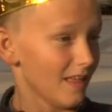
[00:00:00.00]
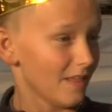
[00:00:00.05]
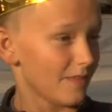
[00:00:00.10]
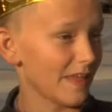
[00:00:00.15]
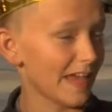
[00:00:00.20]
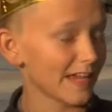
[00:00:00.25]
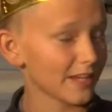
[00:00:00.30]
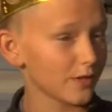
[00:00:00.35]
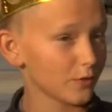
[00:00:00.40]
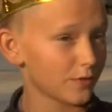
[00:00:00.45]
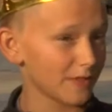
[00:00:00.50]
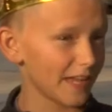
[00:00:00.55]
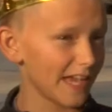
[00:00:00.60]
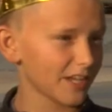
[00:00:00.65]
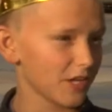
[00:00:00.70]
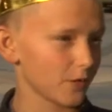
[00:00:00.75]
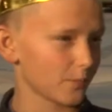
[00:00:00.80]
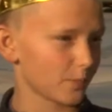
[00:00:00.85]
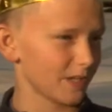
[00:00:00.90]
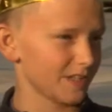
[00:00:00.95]
Thank you, thank
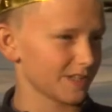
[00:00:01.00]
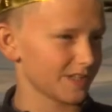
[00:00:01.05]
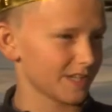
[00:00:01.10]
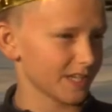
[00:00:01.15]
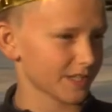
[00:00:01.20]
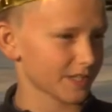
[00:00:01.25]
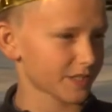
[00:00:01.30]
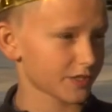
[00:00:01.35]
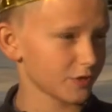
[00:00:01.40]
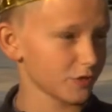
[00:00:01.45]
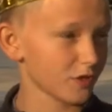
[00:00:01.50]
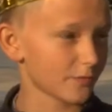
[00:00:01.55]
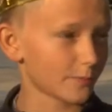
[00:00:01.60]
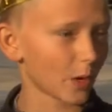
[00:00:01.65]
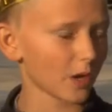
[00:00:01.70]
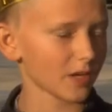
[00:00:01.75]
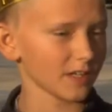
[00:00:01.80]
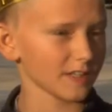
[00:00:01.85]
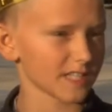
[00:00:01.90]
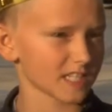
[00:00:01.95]
you, princess. You've
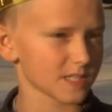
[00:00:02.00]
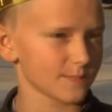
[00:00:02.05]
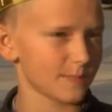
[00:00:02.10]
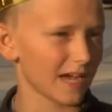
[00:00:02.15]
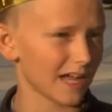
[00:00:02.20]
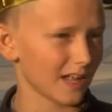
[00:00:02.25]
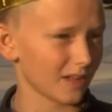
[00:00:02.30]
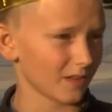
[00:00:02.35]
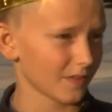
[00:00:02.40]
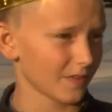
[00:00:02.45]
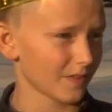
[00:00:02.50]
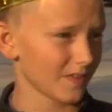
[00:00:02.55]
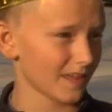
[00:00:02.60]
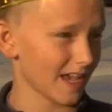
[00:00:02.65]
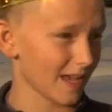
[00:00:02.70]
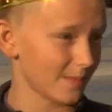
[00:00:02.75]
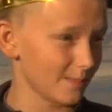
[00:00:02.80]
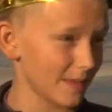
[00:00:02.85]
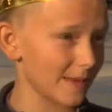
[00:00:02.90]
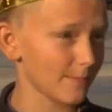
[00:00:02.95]
broken the spell
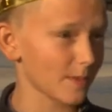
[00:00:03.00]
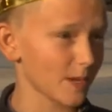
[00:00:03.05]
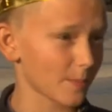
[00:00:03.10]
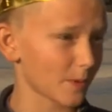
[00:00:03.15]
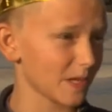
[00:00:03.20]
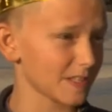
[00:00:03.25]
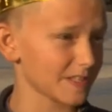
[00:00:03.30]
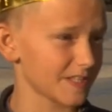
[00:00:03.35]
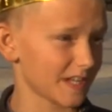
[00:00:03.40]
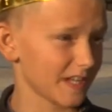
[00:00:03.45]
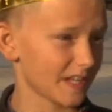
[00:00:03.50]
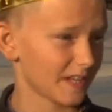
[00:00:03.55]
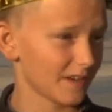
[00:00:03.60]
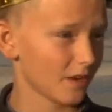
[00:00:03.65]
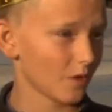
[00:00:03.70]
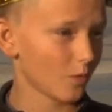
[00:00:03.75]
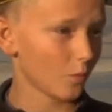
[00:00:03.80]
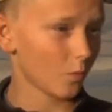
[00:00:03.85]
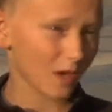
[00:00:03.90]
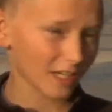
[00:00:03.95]
and made me a prince again.
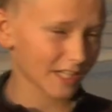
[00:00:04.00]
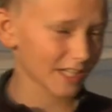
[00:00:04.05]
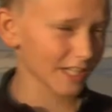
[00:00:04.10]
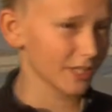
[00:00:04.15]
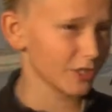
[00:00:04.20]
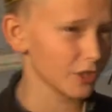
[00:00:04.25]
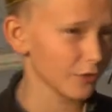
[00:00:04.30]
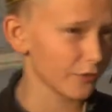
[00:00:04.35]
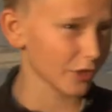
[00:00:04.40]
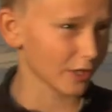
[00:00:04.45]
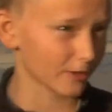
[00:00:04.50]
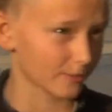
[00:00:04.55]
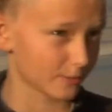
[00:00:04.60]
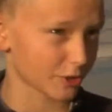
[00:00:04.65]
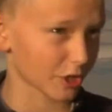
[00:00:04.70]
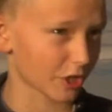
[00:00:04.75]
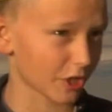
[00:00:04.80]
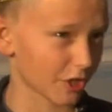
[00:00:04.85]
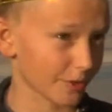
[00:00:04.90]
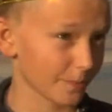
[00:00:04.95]
What can I do for you in
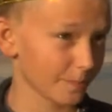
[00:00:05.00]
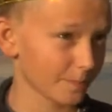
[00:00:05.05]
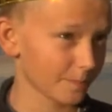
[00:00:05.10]
return?